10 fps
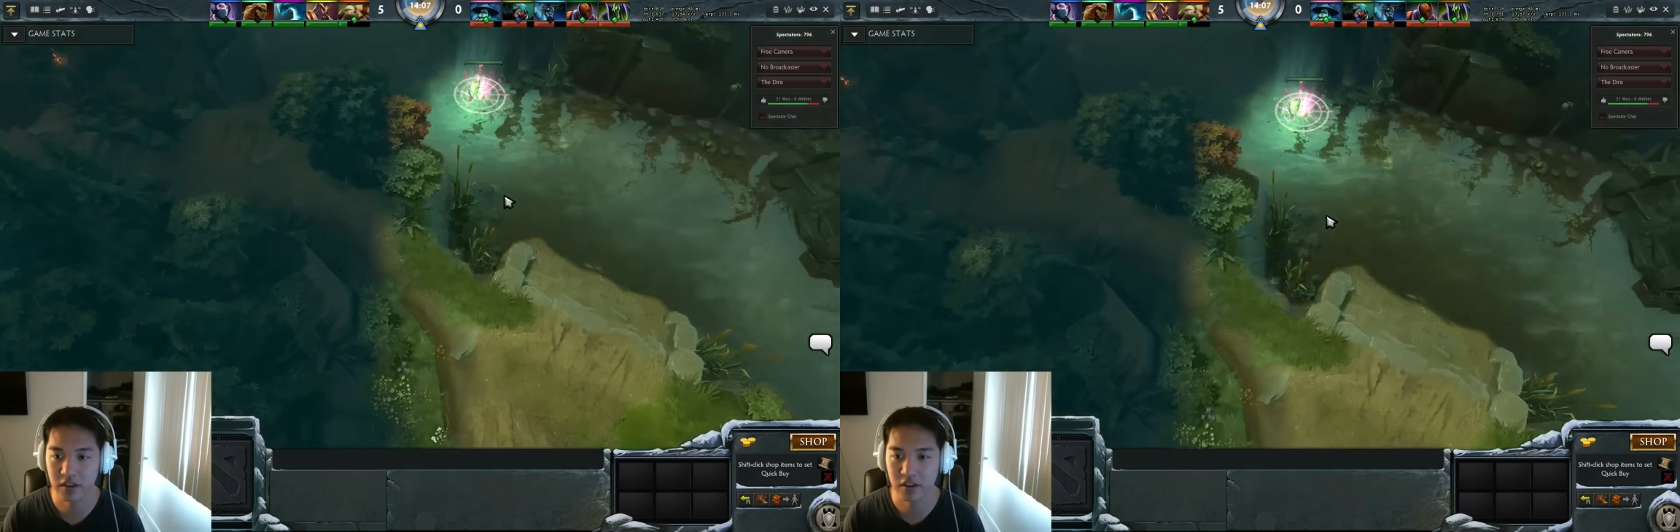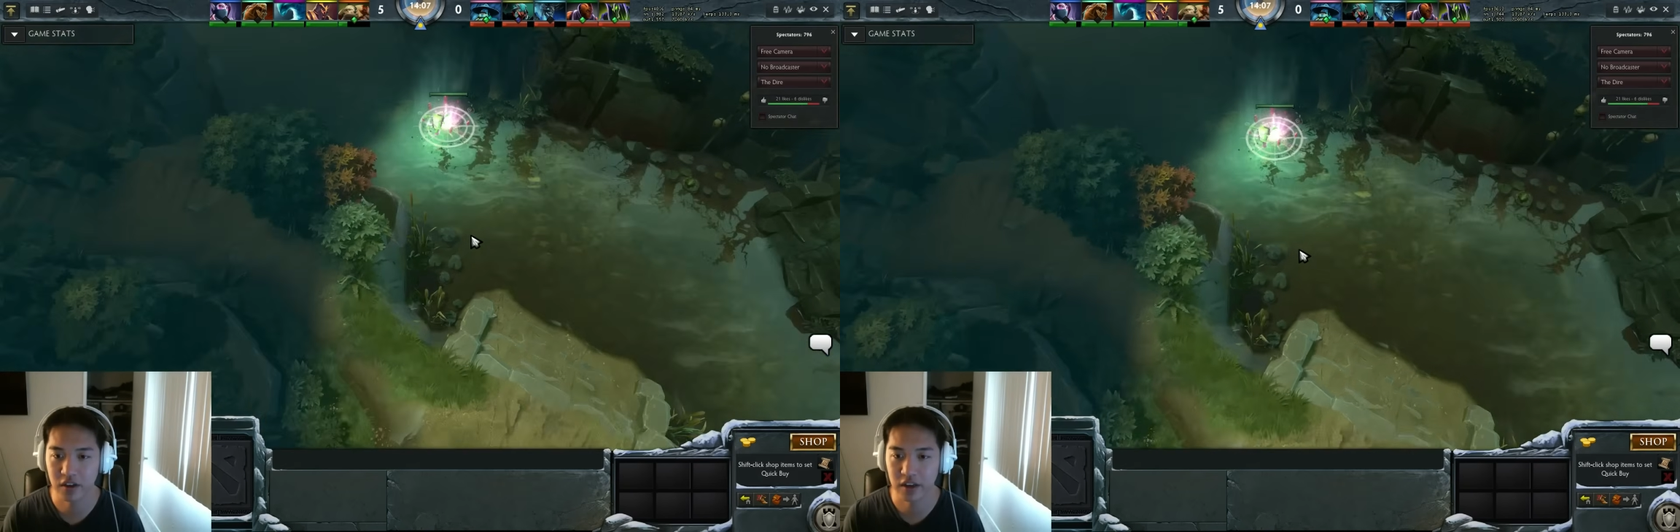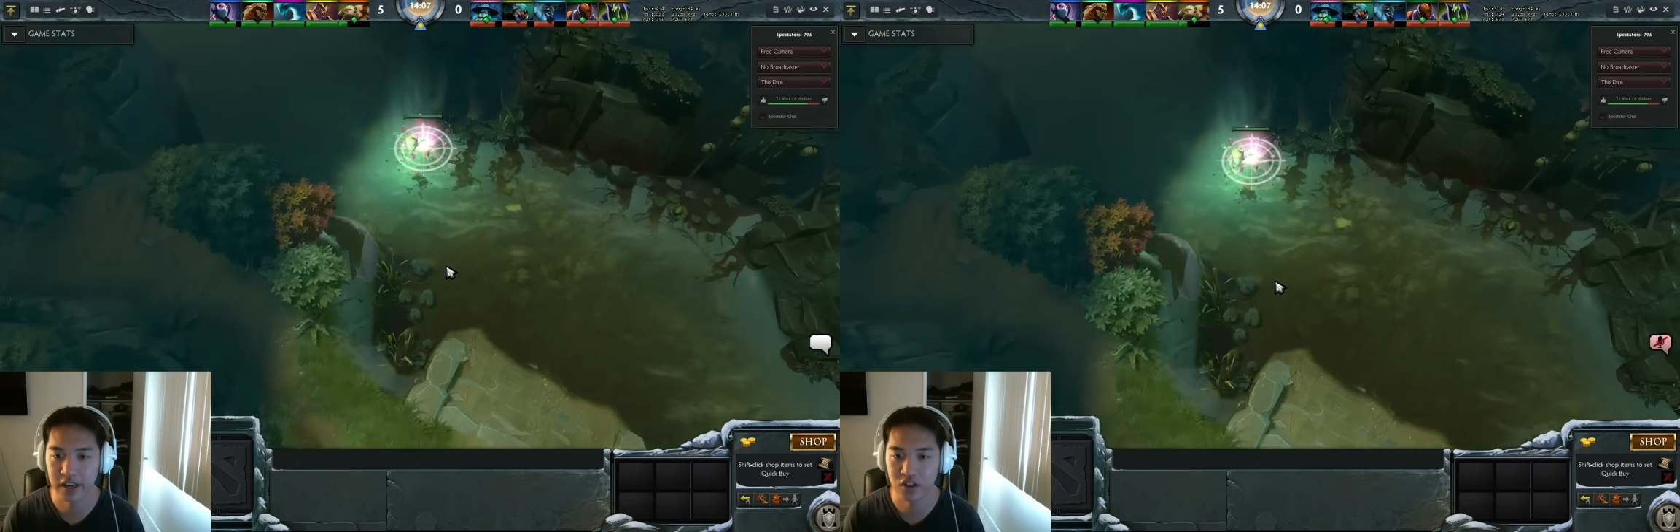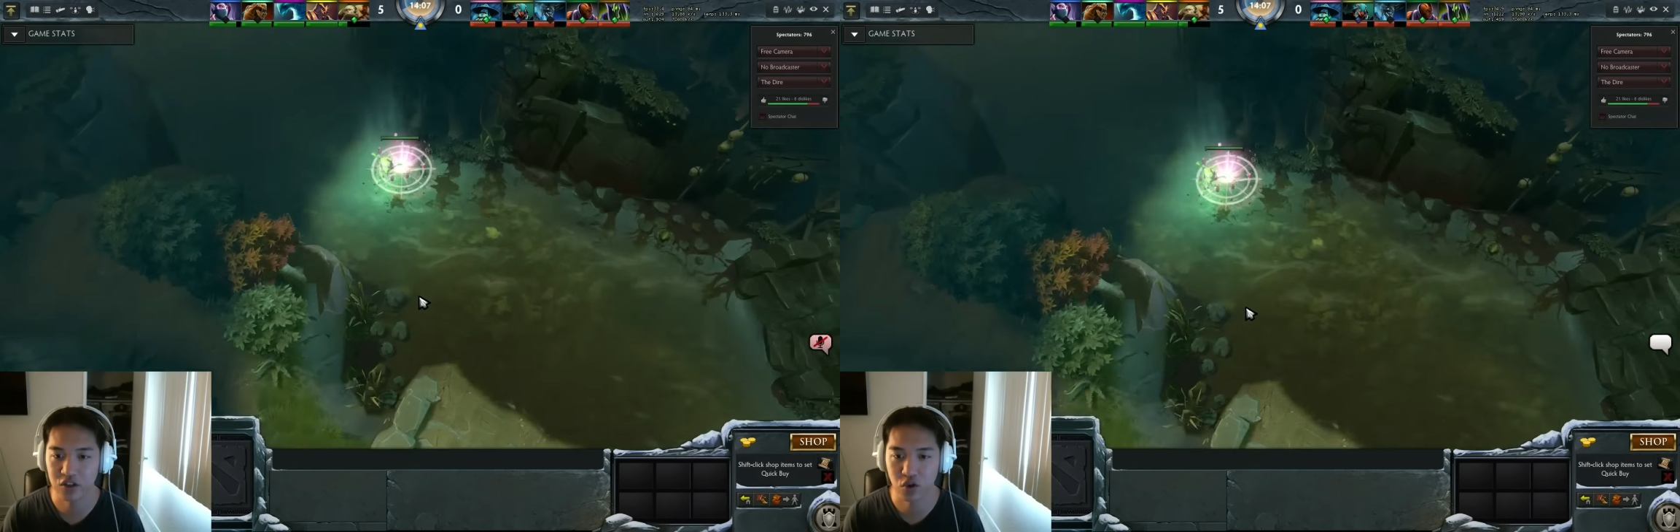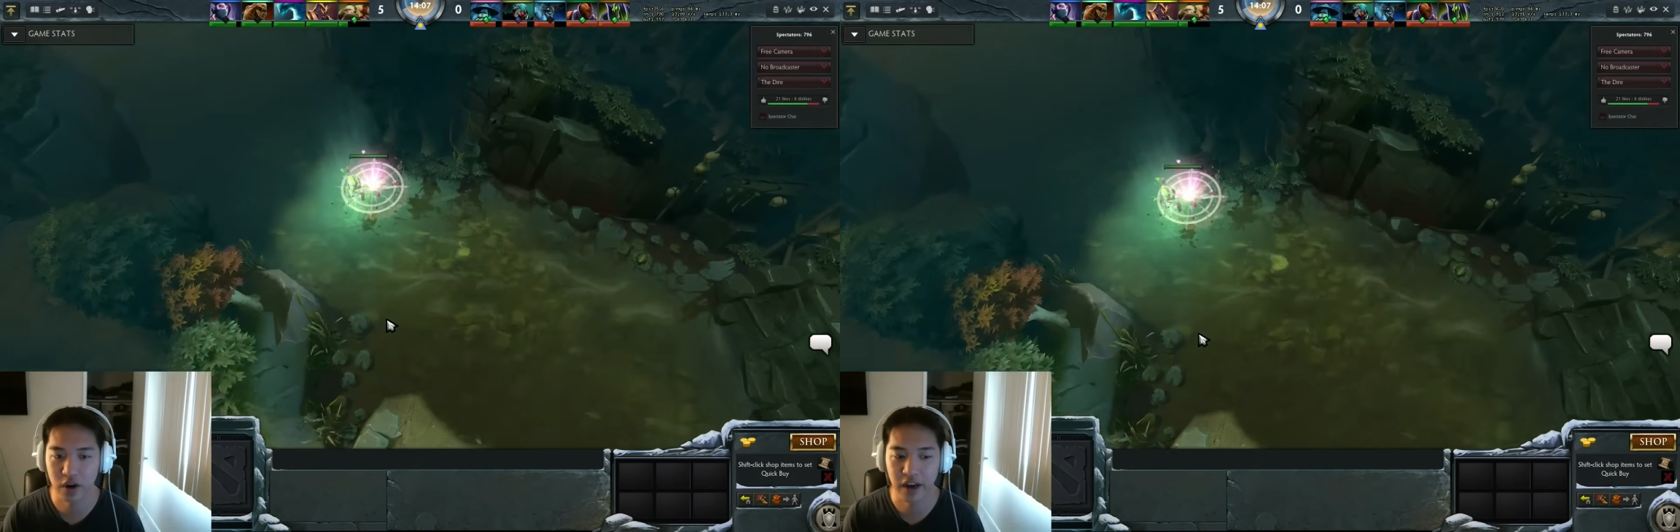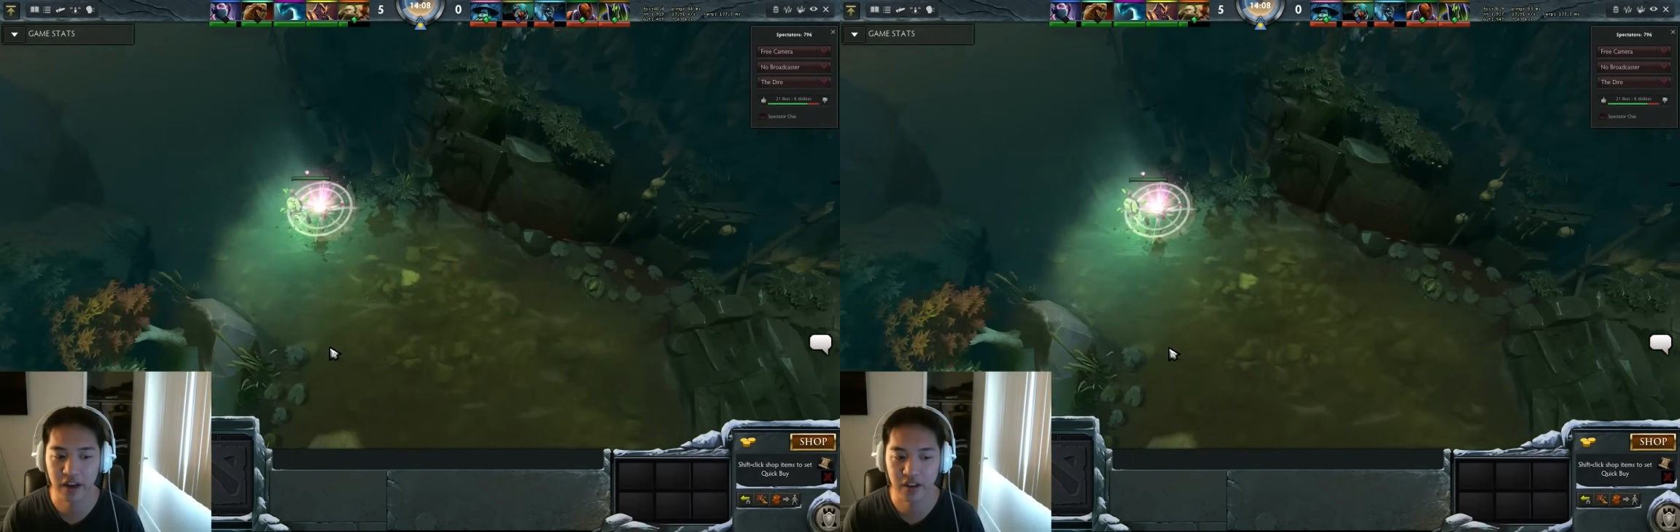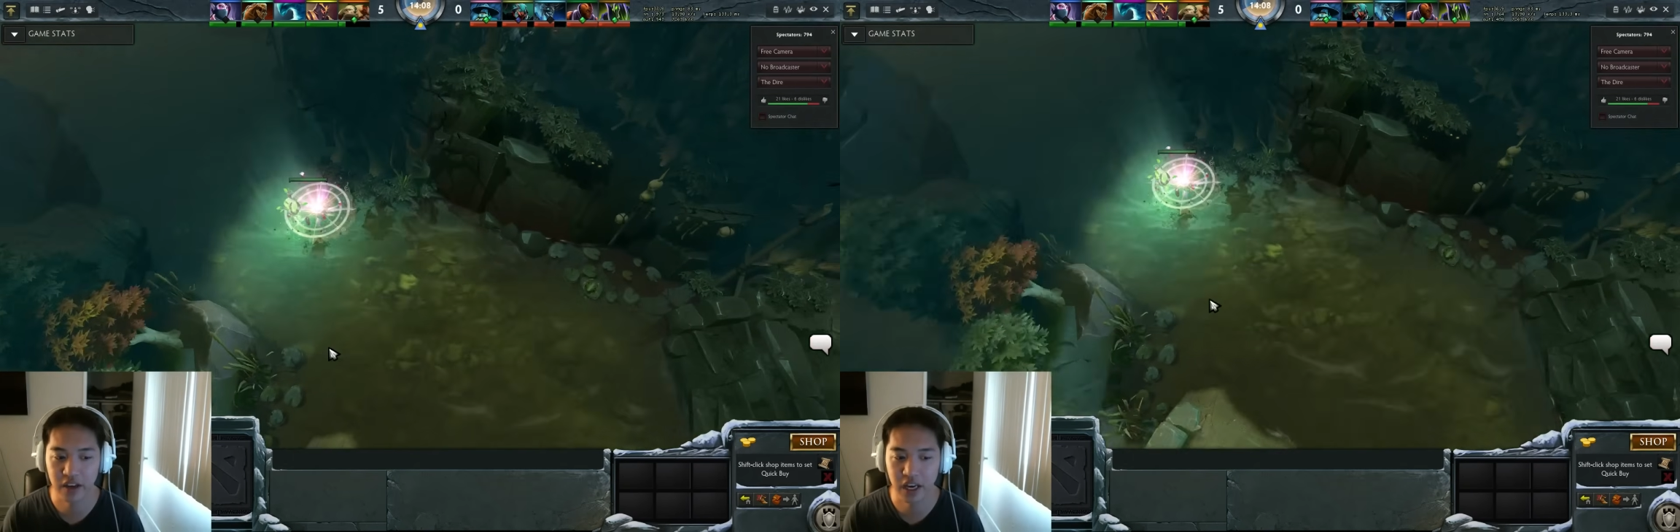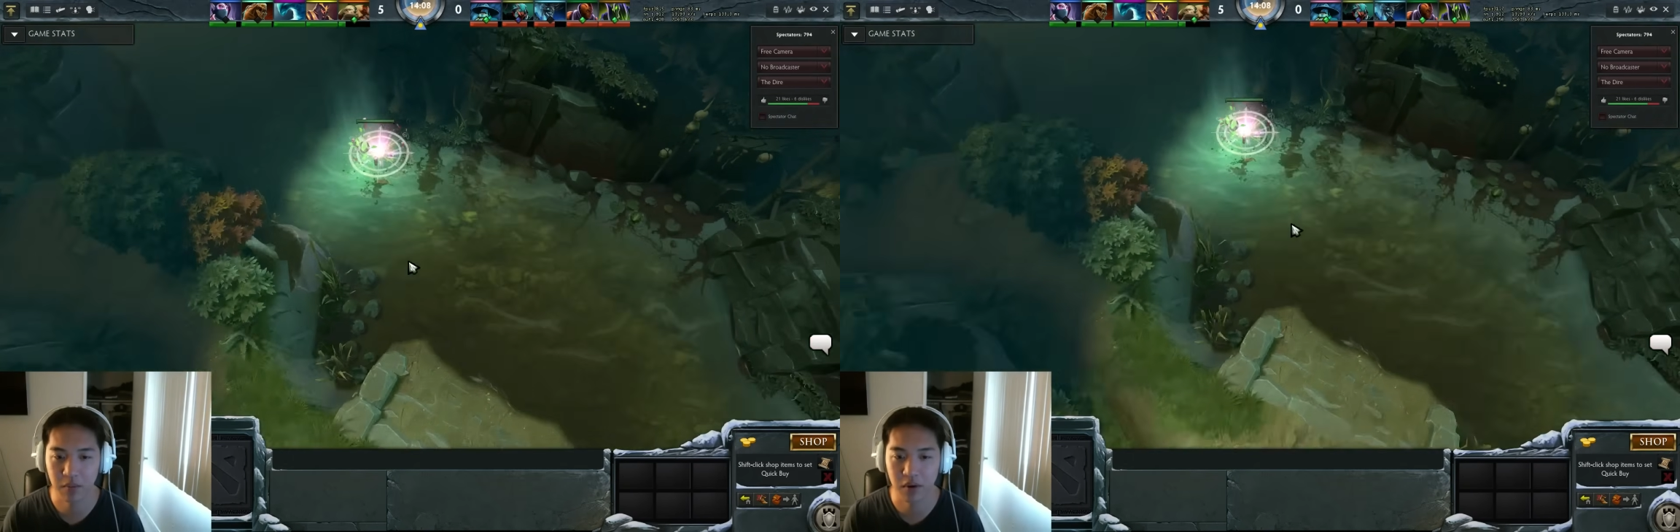and then you can like drag the
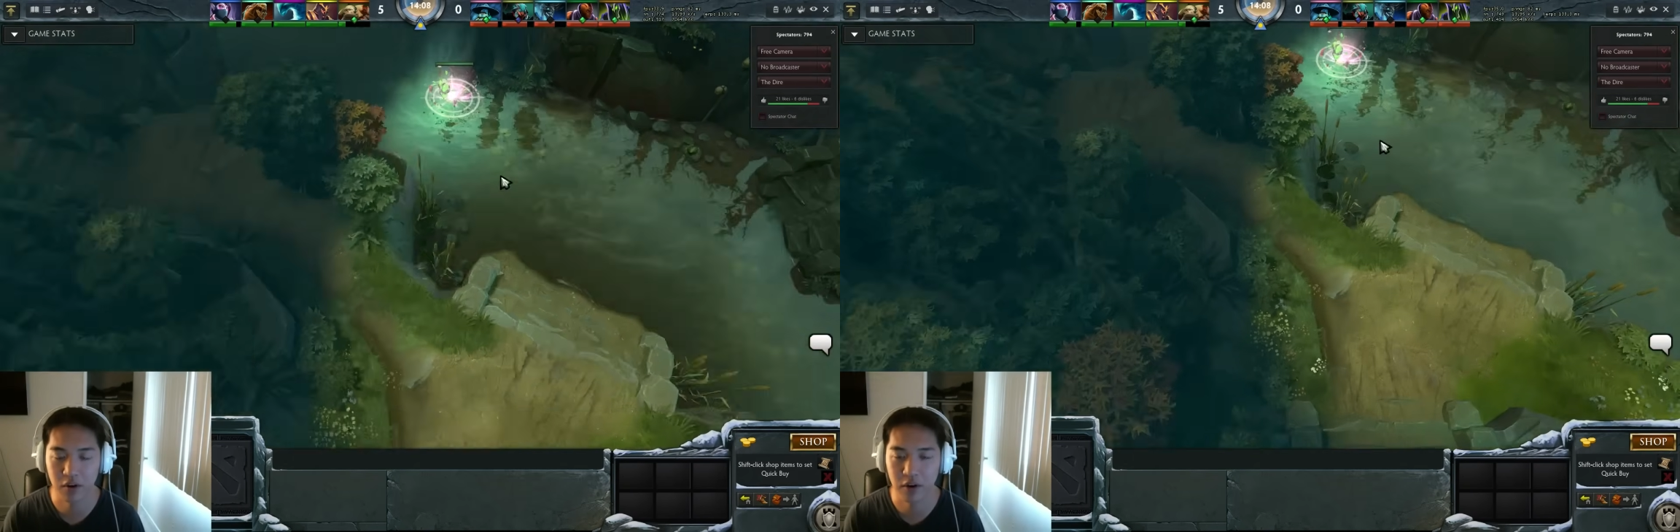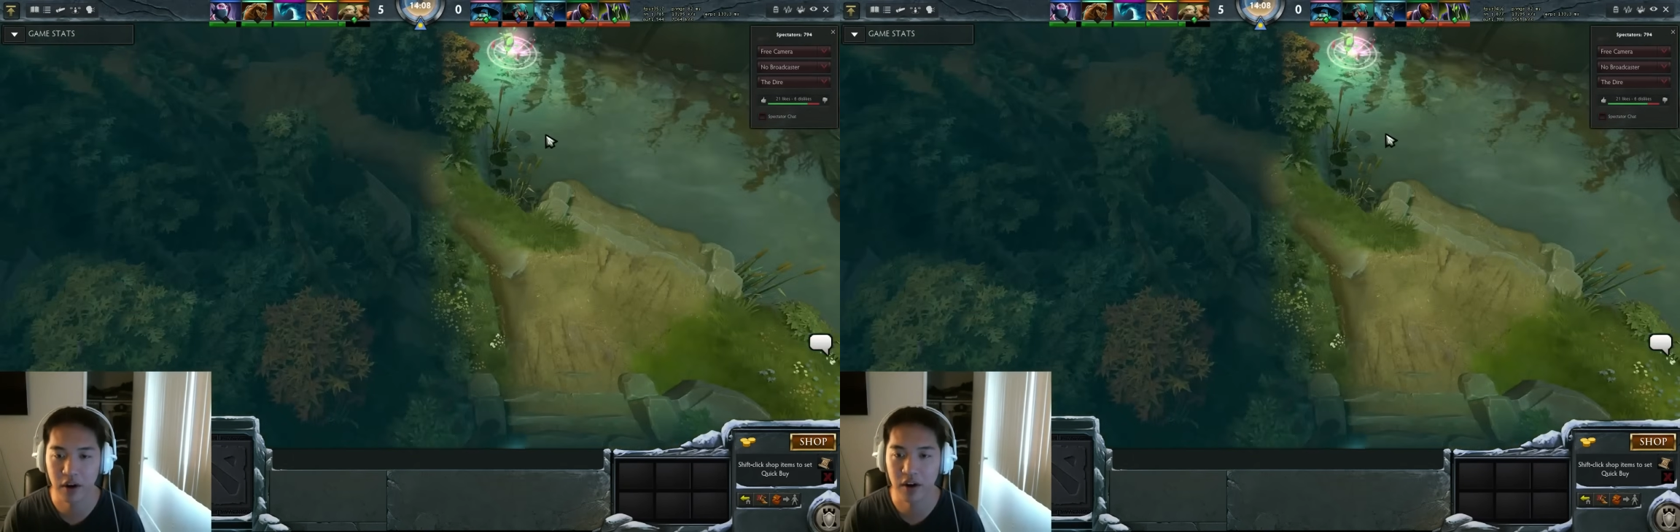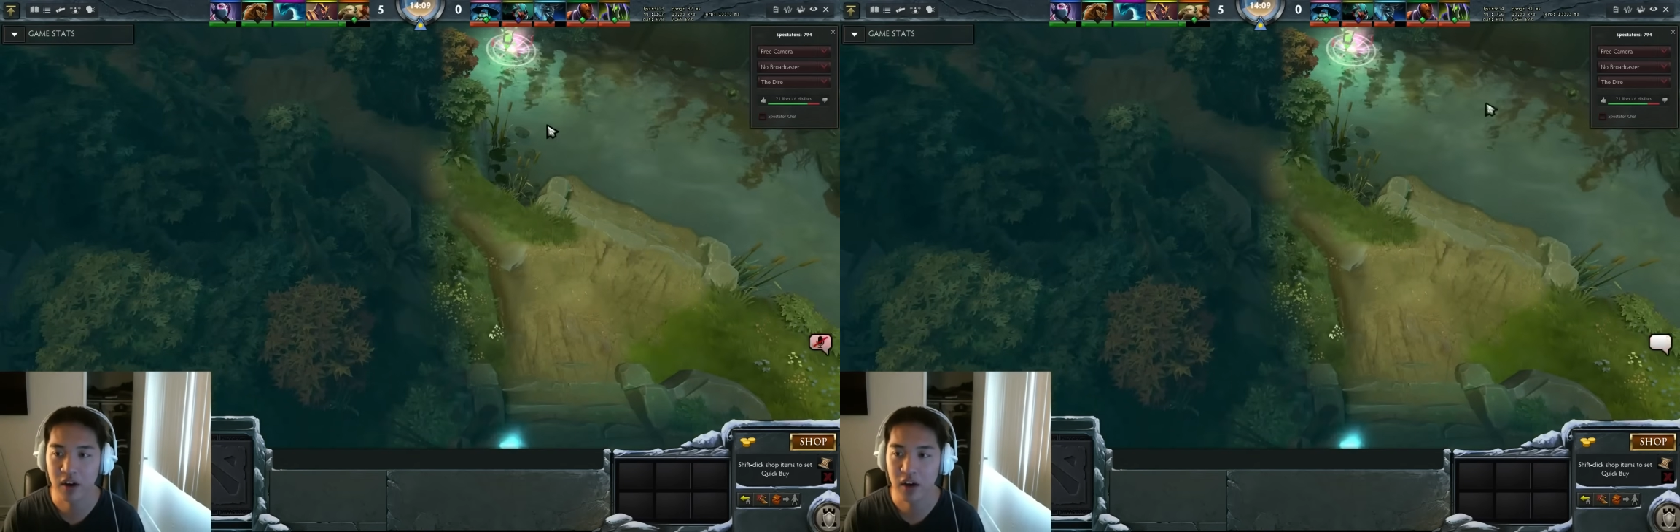camera around.